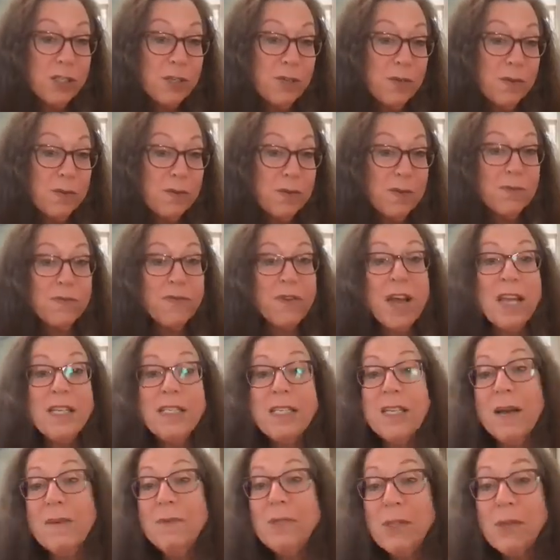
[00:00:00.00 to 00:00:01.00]
to the
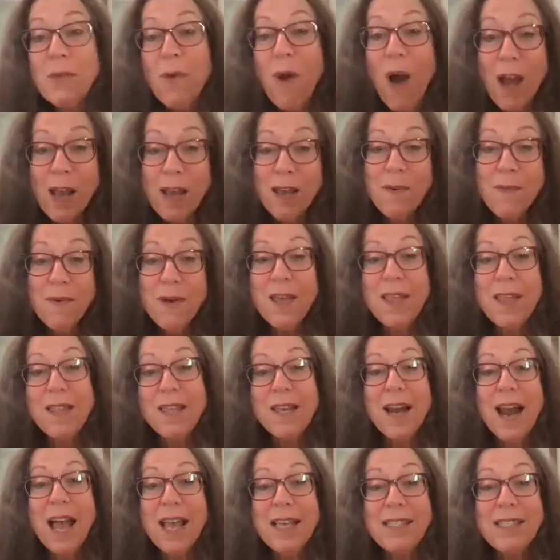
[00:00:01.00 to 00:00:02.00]
friend I was walking
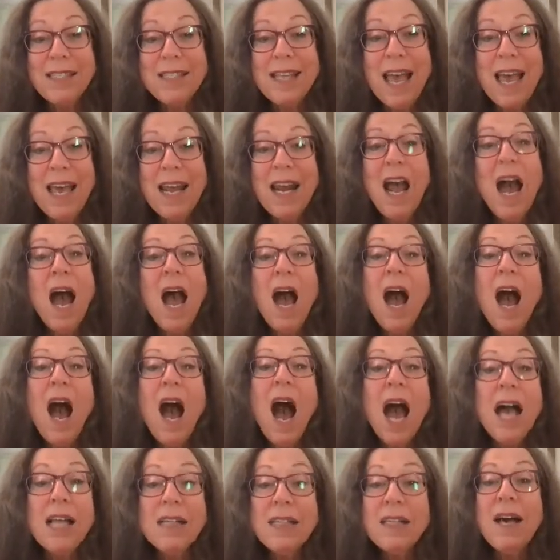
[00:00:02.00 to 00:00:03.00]
with and I said,
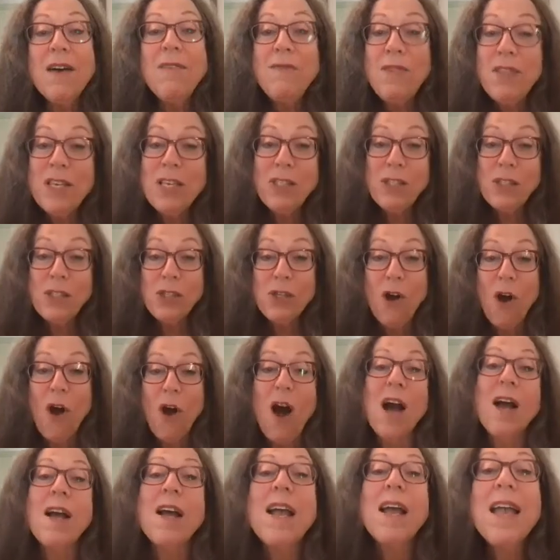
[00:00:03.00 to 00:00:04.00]
I love this
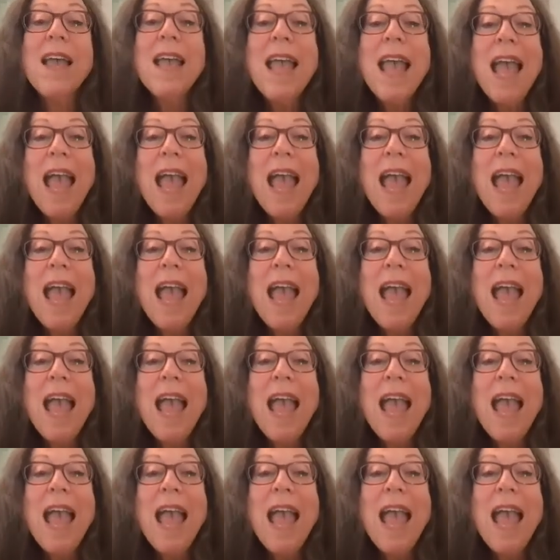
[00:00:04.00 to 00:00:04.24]
song.